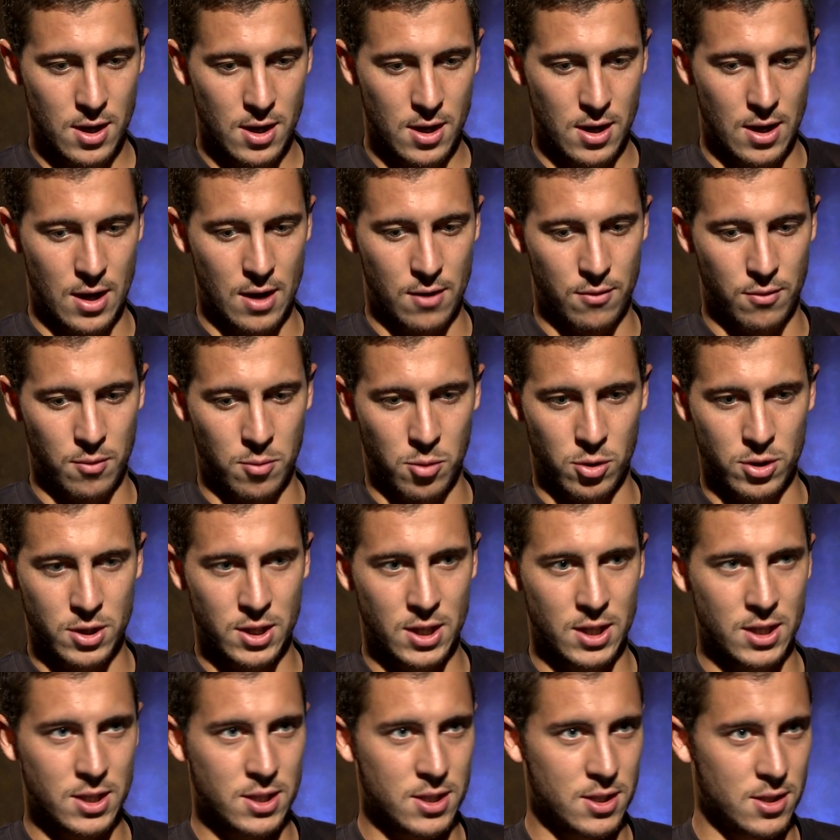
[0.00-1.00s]
everybody
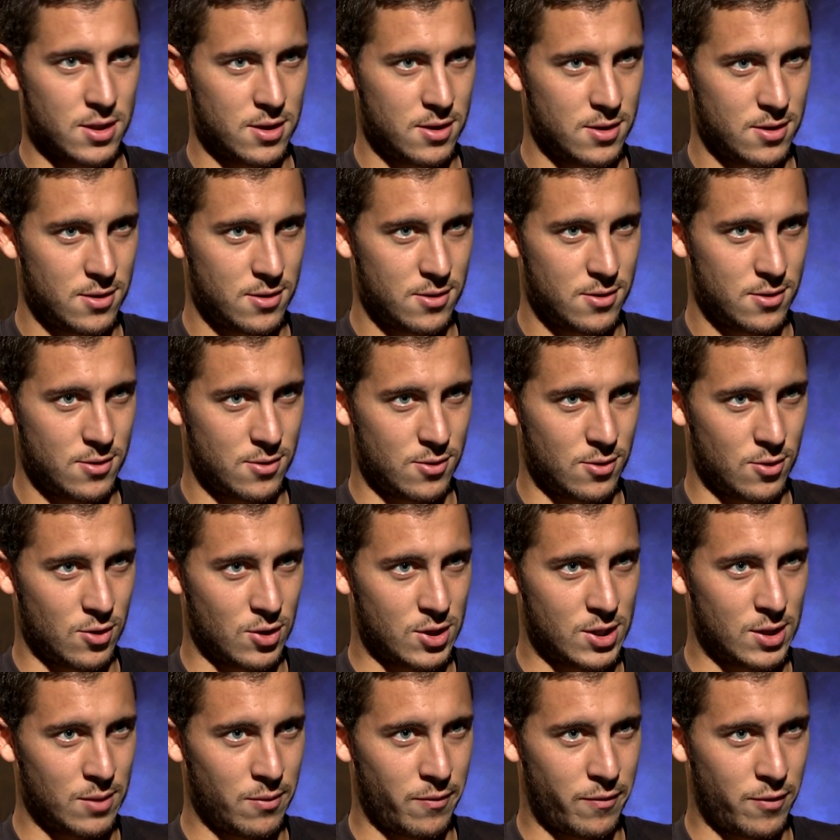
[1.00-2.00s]
is on the
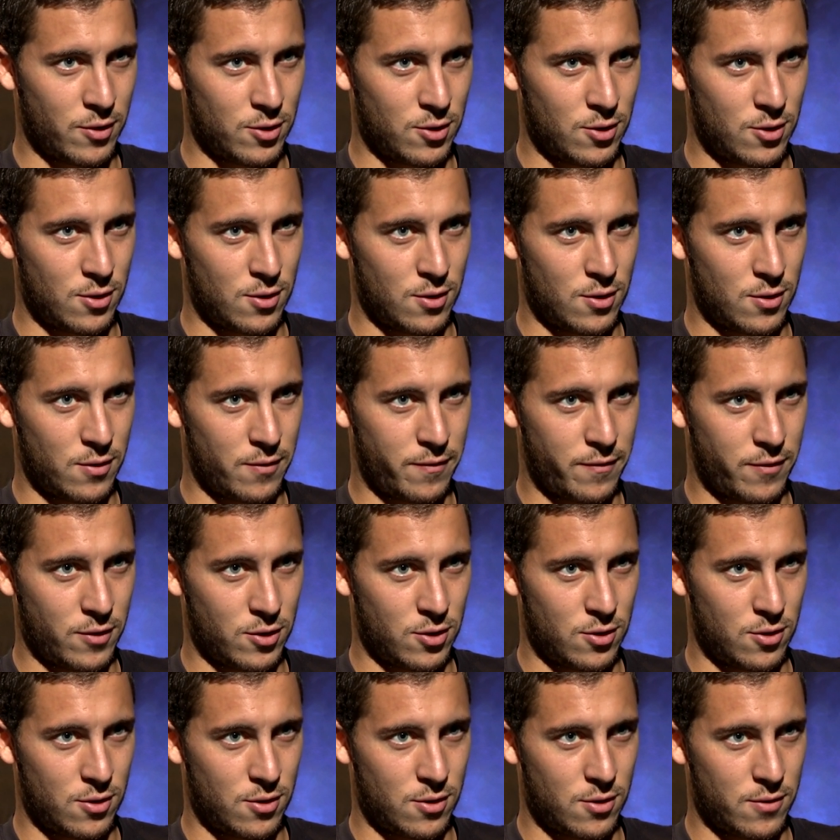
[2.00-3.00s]
team for
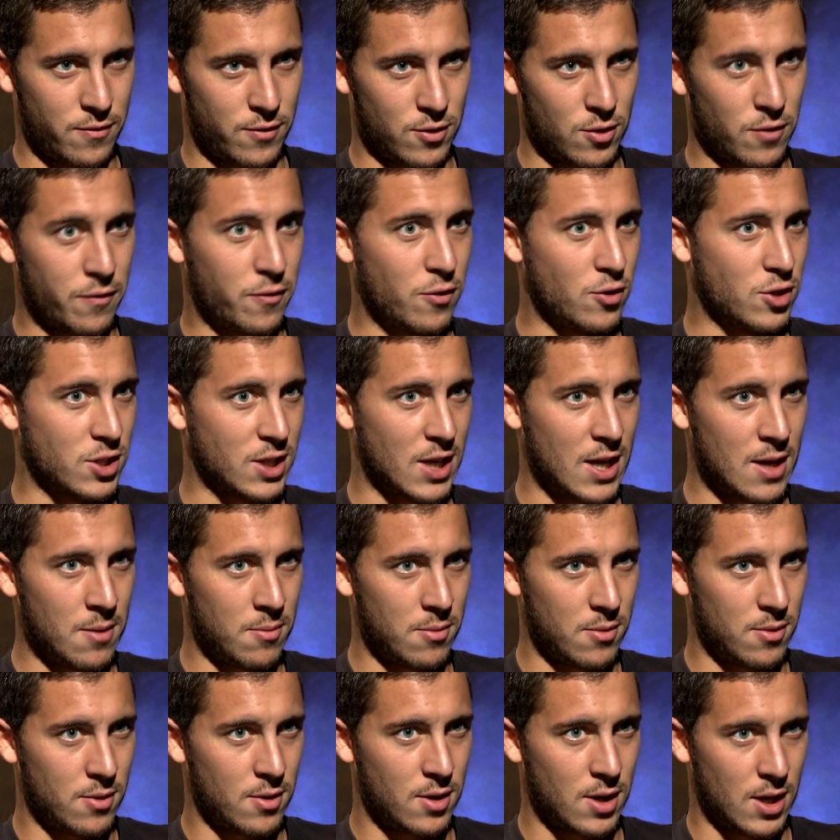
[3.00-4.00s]
the first
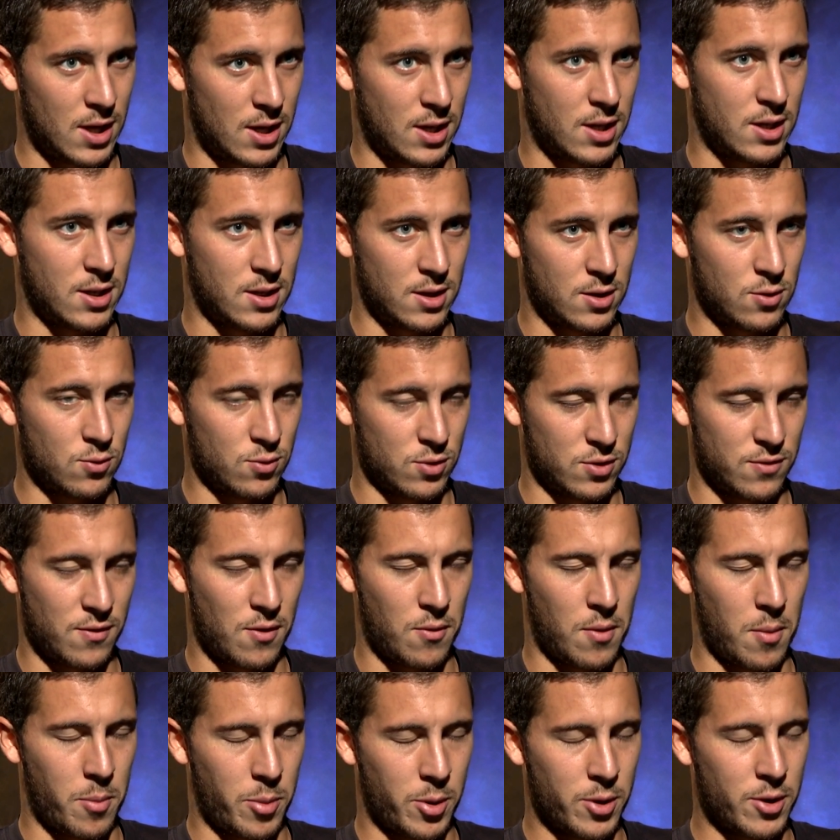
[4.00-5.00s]
game, and it was
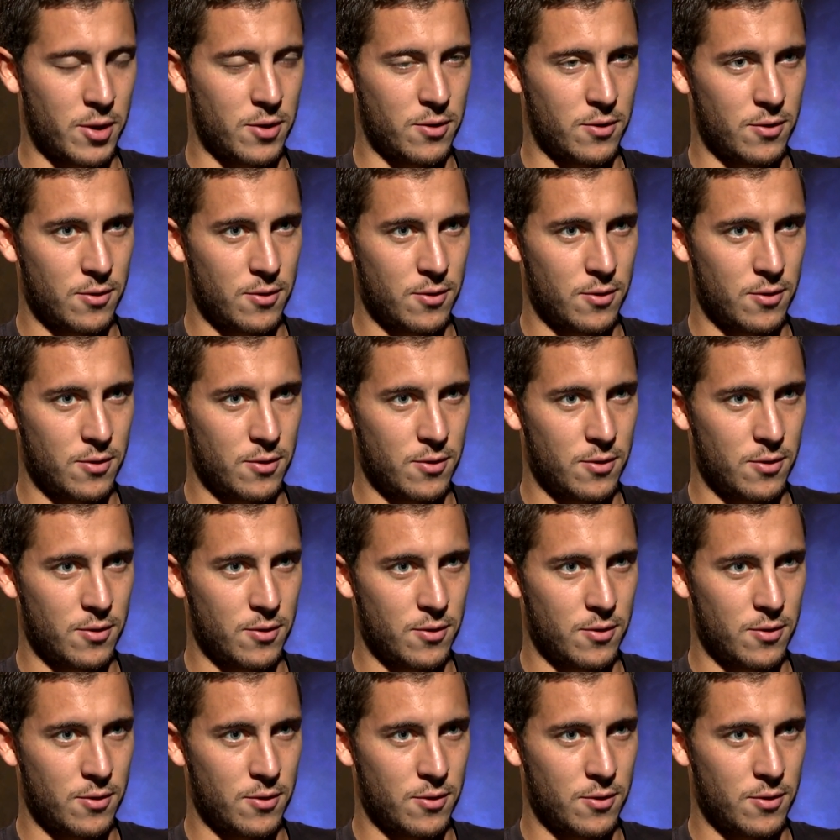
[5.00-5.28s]
very important.